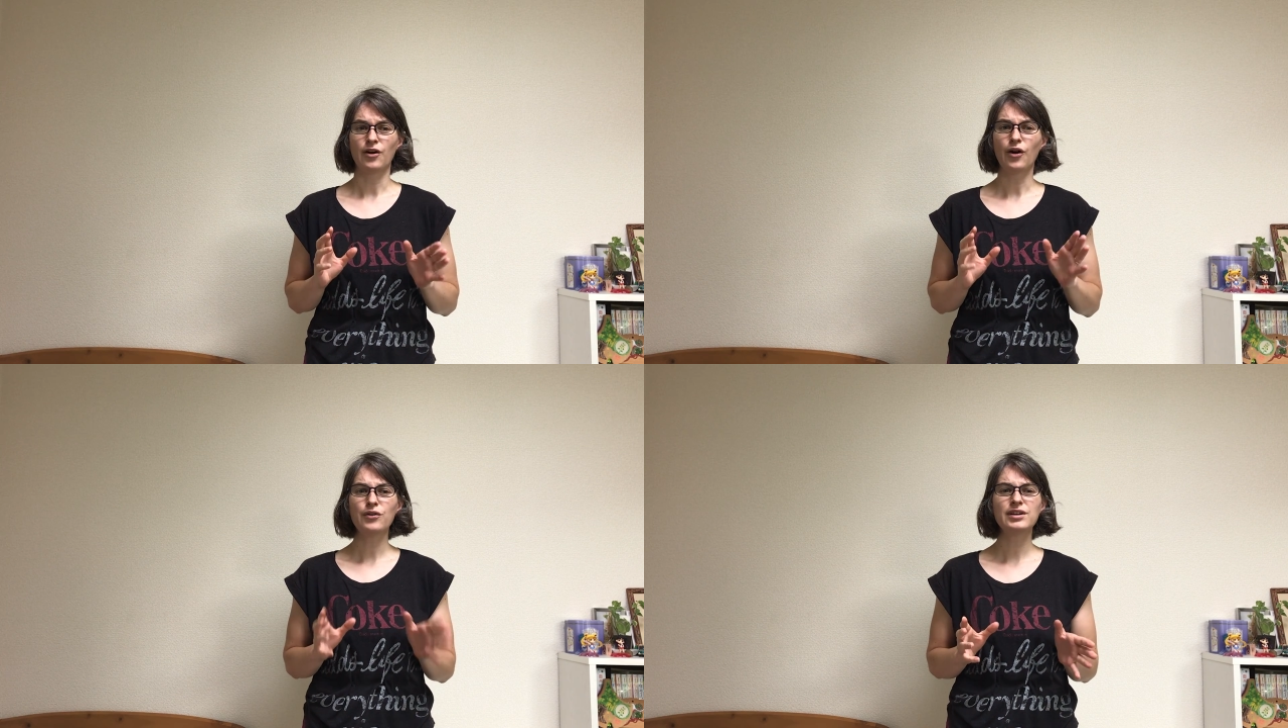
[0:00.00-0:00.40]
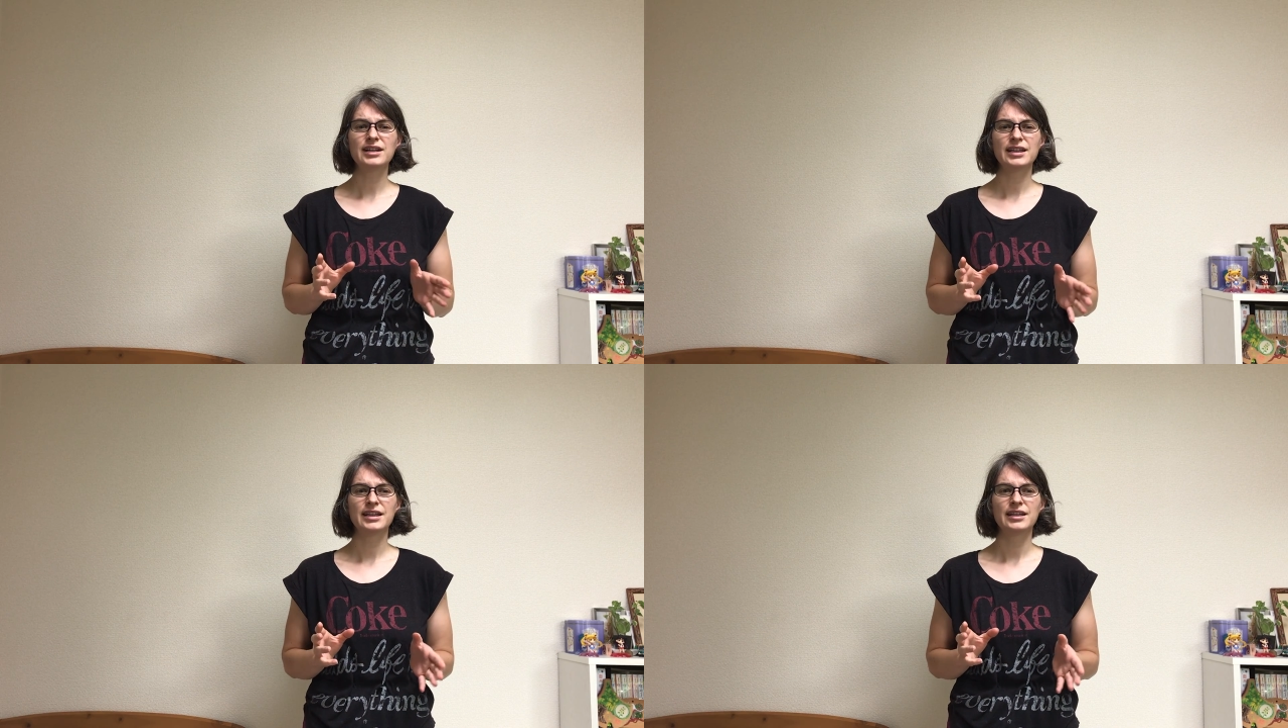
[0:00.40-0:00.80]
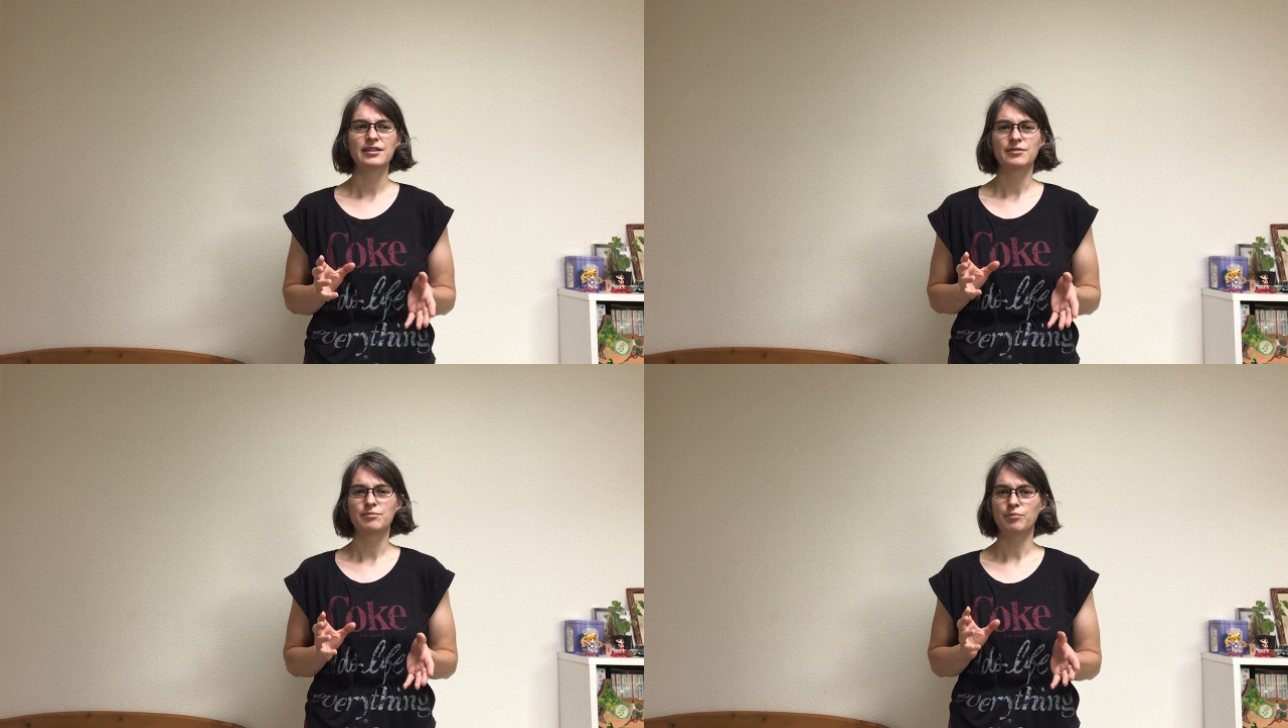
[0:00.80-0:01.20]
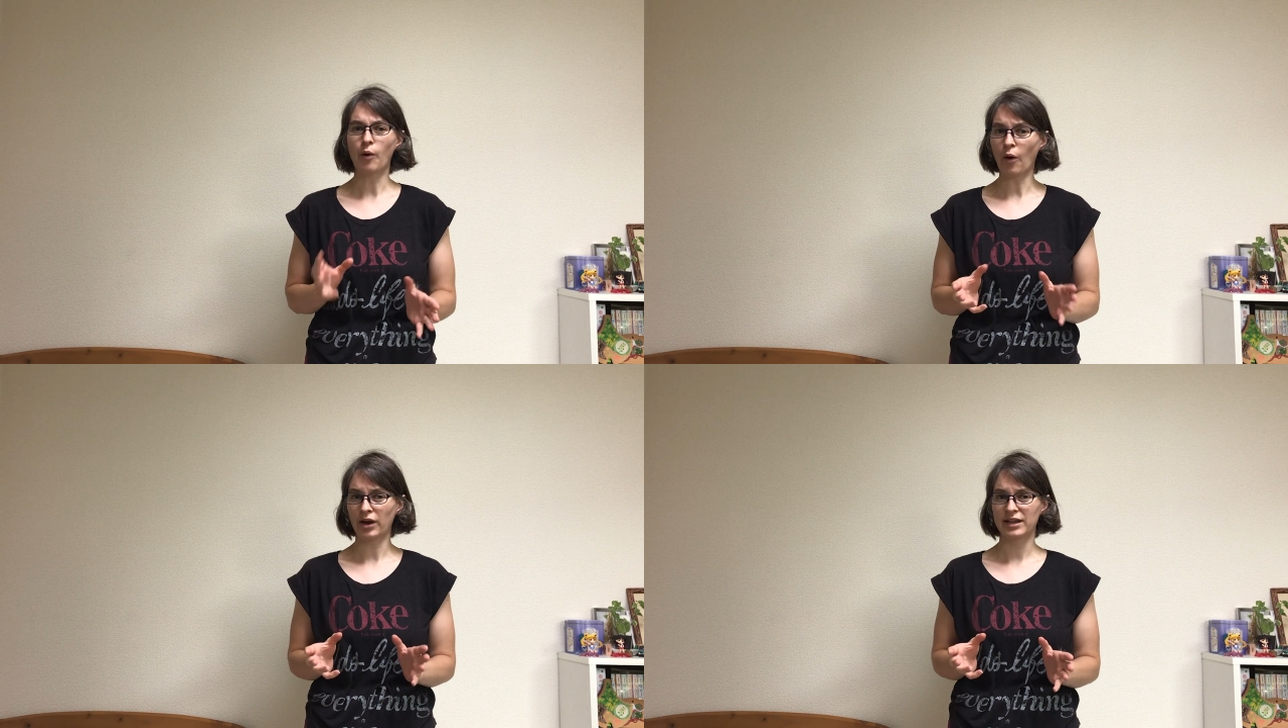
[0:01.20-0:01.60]
only
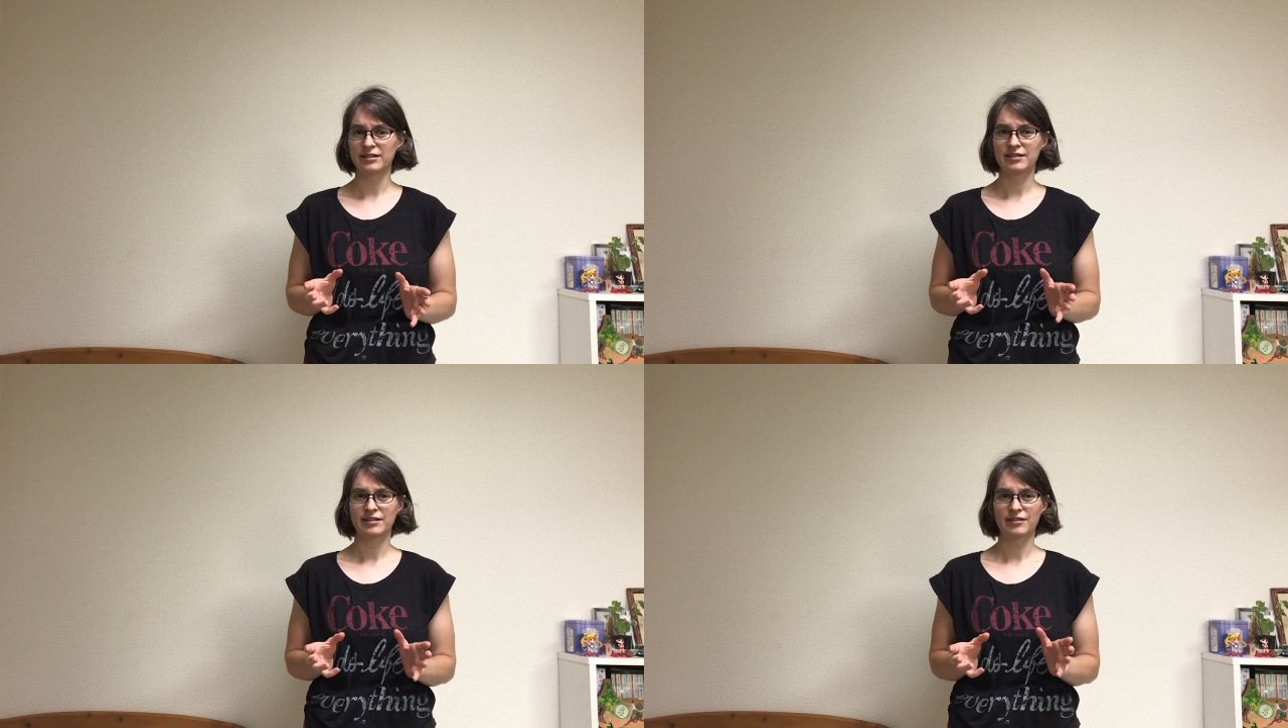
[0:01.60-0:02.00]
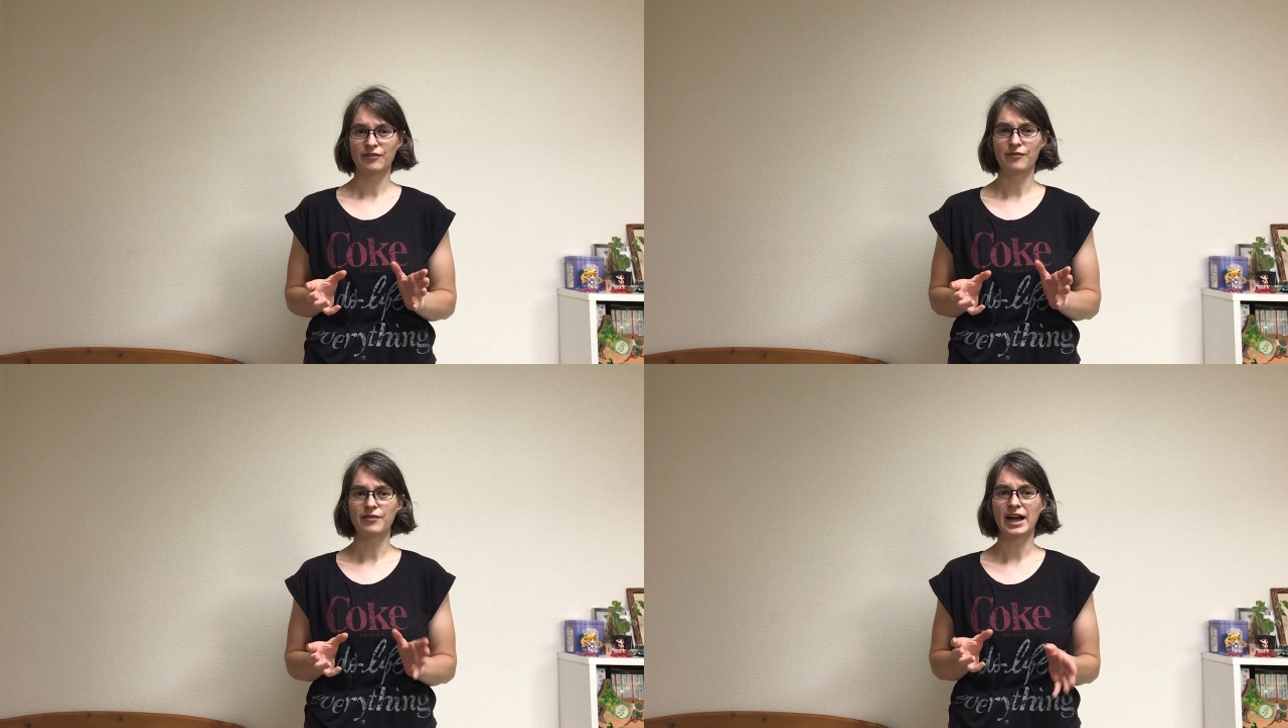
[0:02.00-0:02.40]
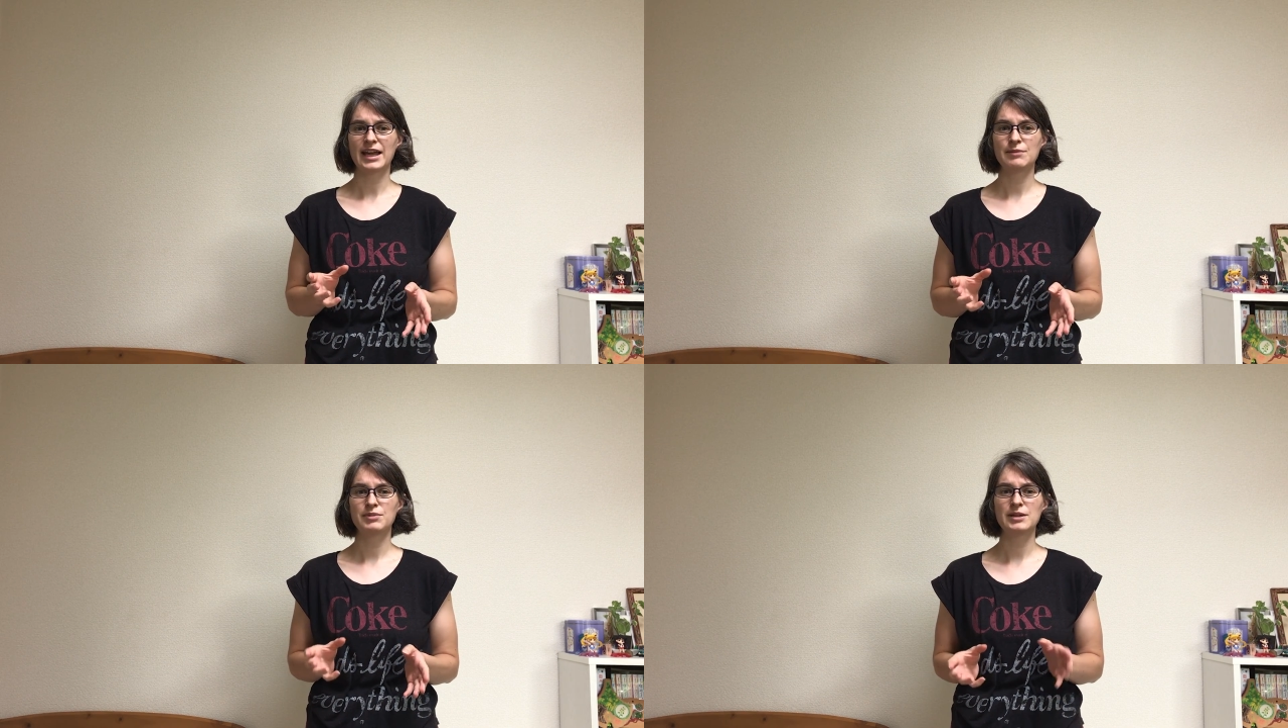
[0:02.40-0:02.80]
point why